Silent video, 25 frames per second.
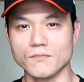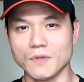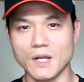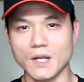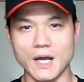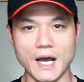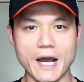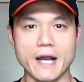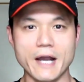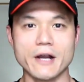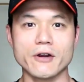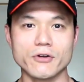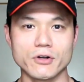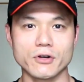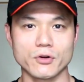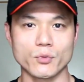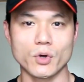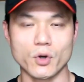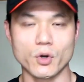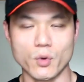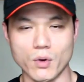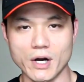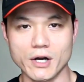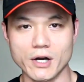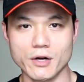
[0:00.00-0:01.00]
hiring
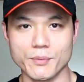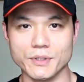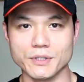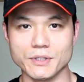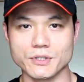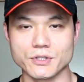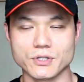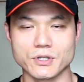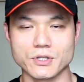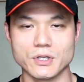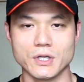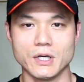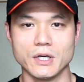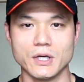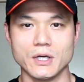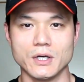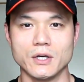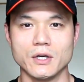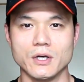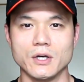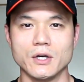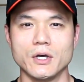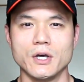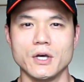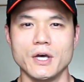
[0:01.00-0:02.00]
requirements,
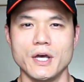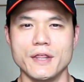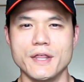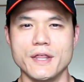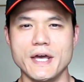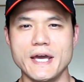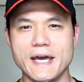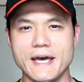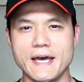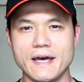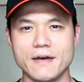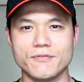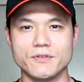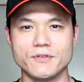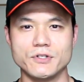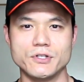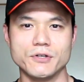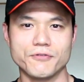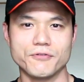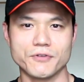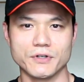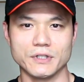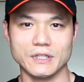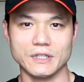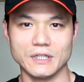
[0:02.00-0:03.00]
they have
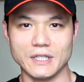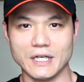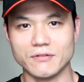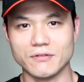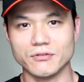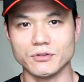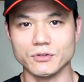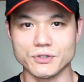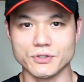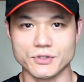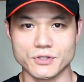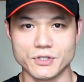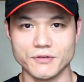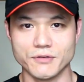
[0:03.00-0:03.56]
different levels,